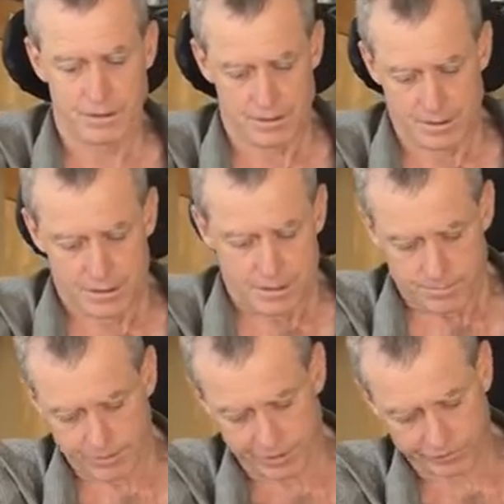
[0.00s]

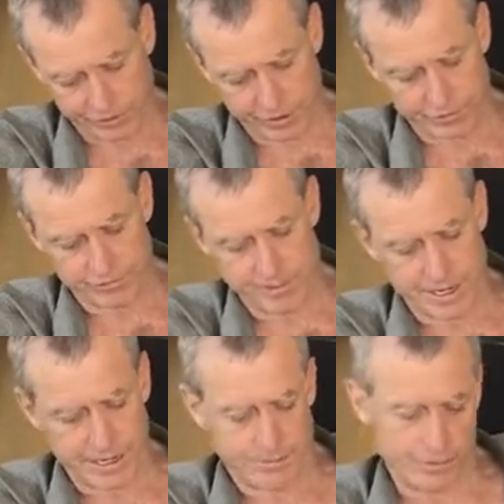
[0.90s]
But they slide over my
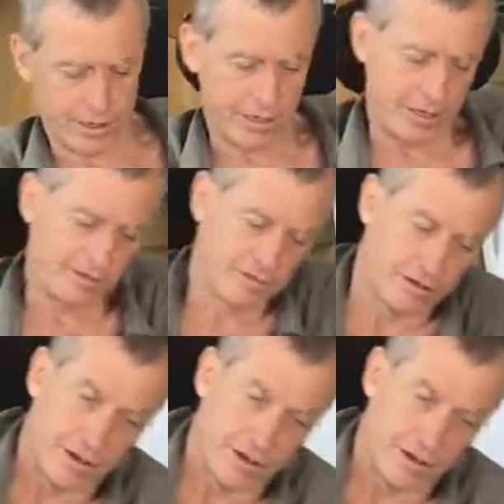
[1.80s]
hand pretty nice.